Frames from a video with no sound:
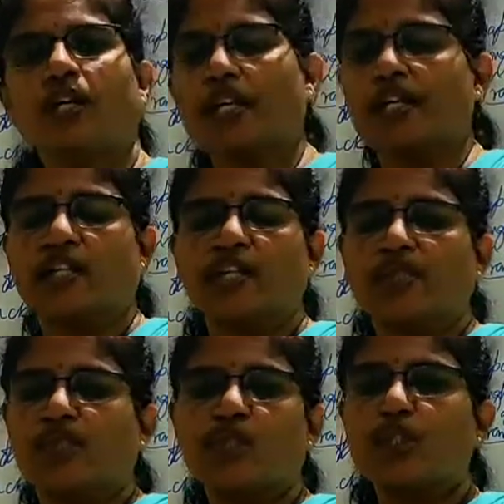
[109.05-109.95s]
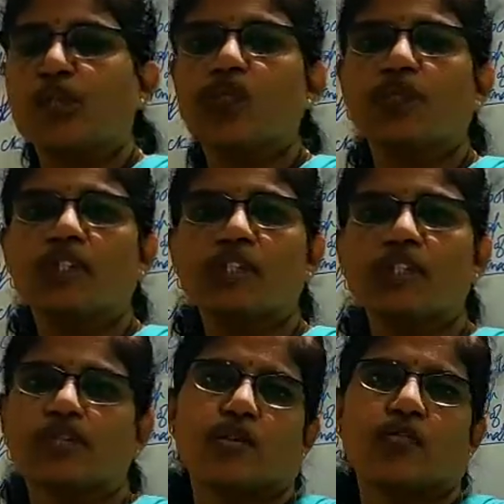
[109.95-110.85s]
and it is pushed through
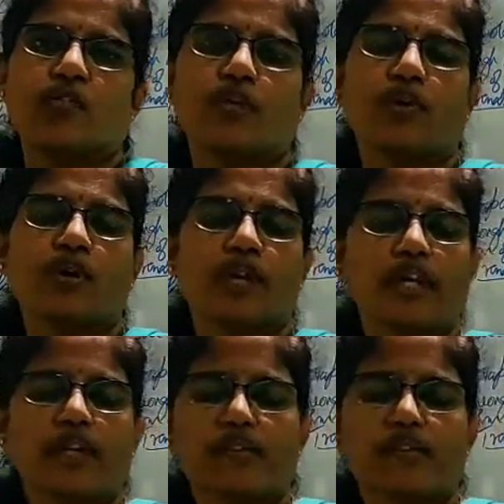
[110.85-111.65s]
gills throughout the body.